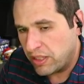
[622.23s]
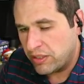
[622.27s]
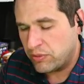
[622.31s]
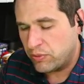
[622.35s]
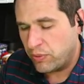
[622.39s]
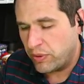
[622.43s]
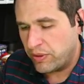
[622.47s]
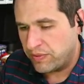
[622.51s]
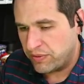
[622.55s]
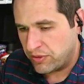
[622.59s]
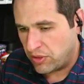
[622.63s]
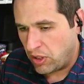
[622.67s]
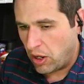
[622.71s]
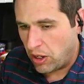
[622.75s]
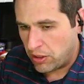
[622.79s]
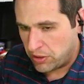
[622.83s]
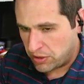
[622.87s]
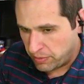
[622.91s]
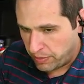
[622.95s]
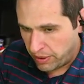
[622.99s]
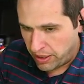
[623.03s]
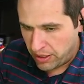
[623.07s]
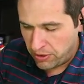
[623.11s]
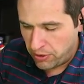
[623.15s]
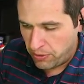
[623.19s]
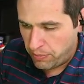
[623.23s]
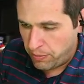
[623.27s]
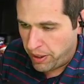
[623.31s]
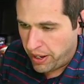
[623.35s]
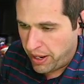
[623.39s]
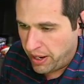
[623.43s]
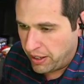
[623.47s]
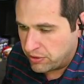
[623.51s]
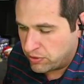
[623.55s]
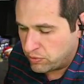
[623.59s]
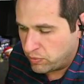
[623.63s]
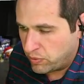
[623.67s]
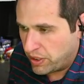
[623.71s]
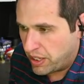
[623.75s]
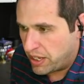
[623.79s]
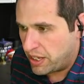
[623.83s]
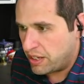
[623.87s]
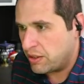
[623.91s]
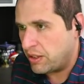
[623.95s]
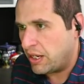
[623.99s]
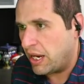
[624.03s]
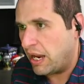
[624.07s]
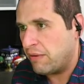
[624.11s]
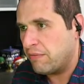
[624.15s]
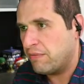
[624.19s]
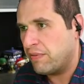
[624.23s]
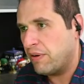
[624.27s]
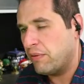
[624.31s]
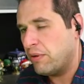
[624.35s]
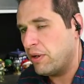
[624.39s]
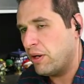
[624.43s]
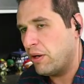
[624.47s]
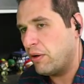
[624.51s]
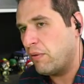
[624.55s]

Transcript: as we've talked about in the past when they got very